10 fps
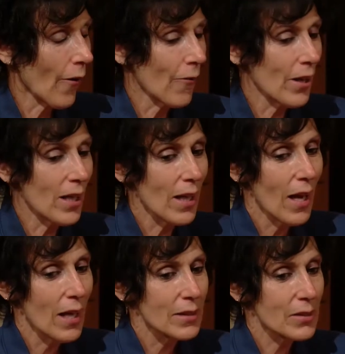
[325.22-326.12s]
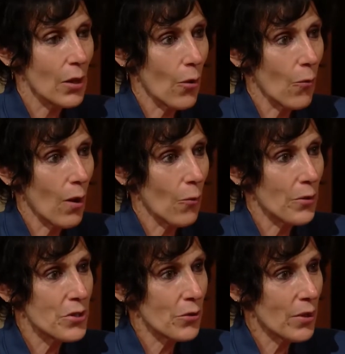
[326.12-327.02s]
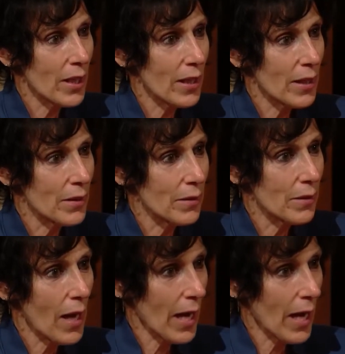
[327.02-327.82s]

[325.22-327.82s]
of it. So what we're doing in